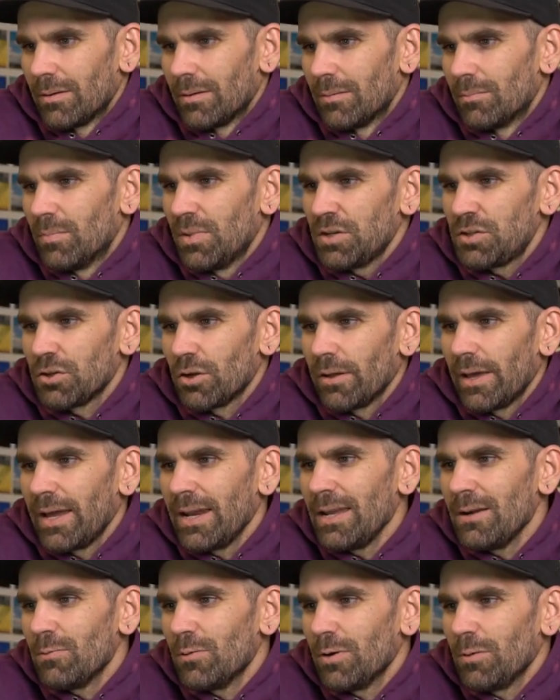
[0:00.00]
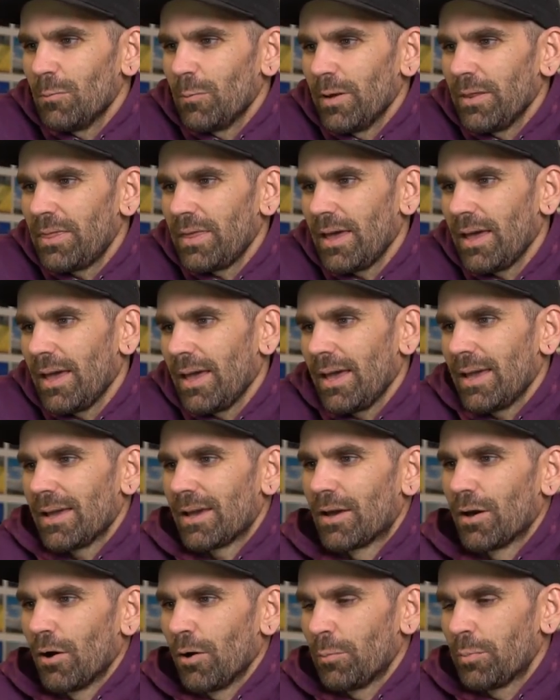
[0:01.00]
Mitchell, anyone with a
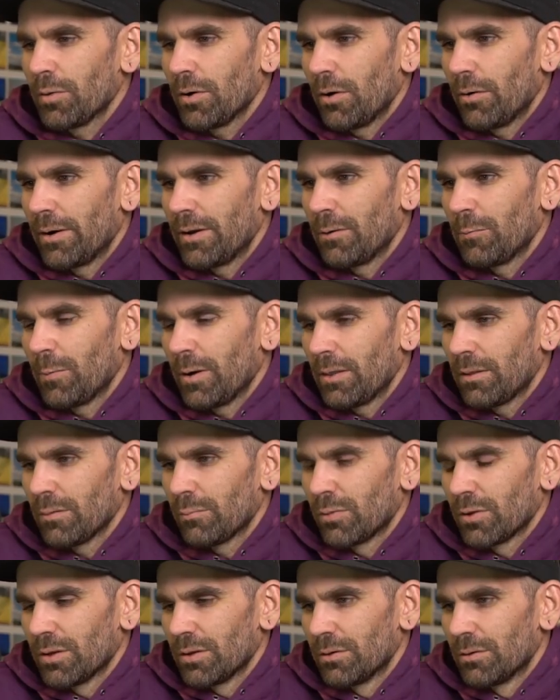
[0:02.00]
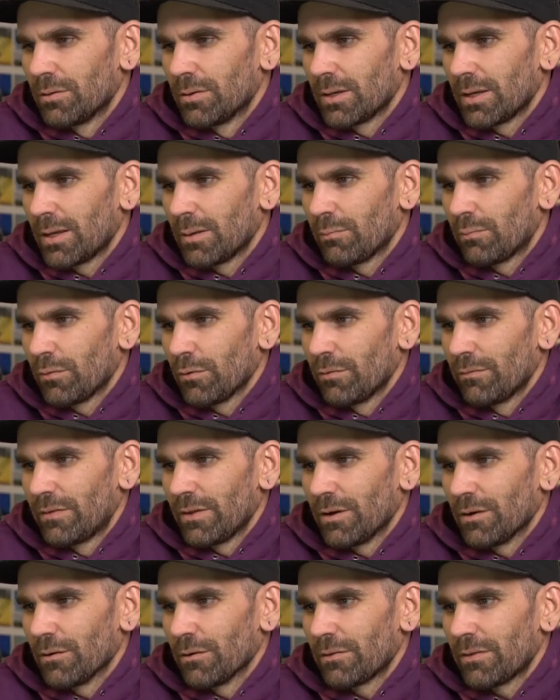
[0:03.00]
GoPro and a weather balloon can prove the
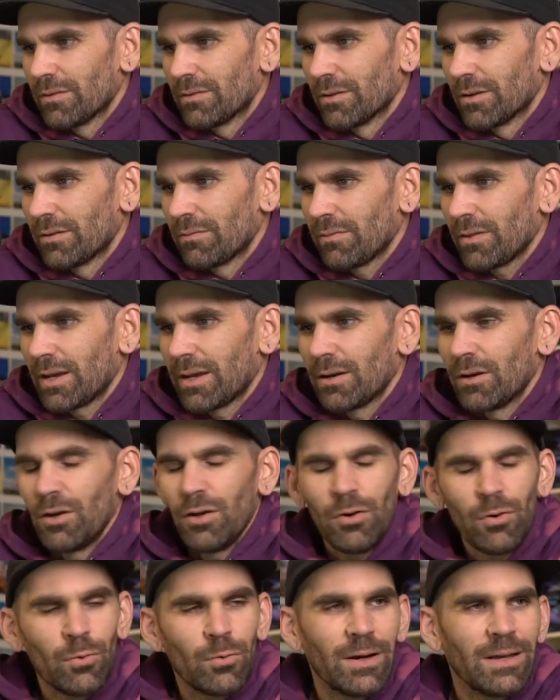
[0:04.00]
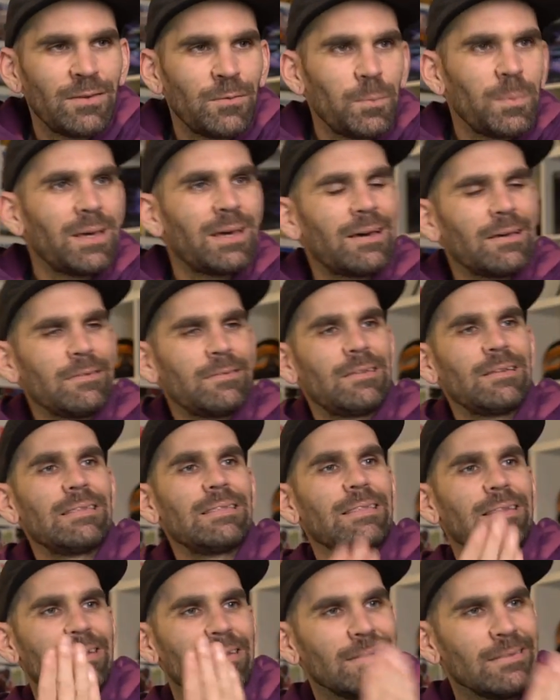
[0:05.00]
Earth is not flat. No, it's because the
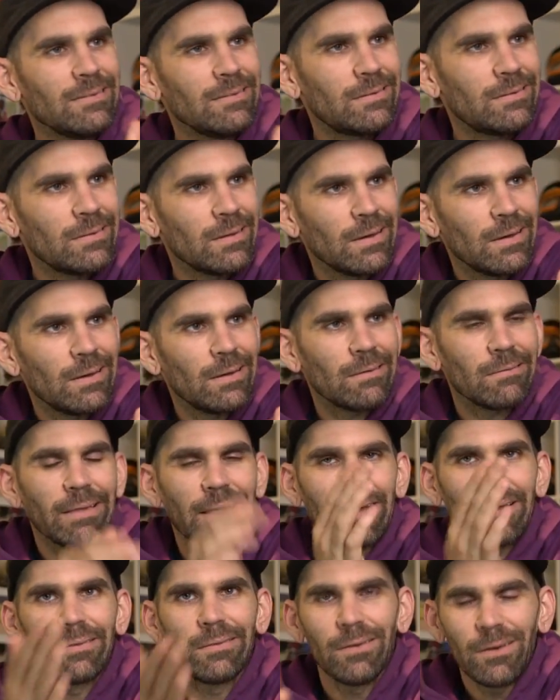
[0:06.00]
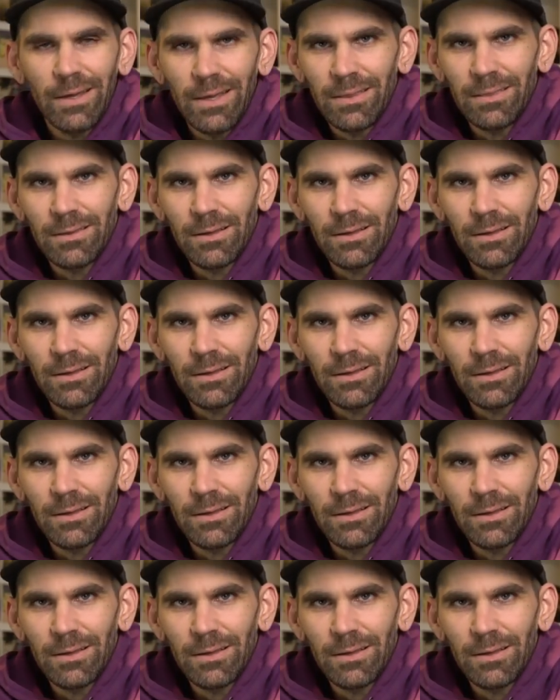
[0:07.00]
lens, like look at the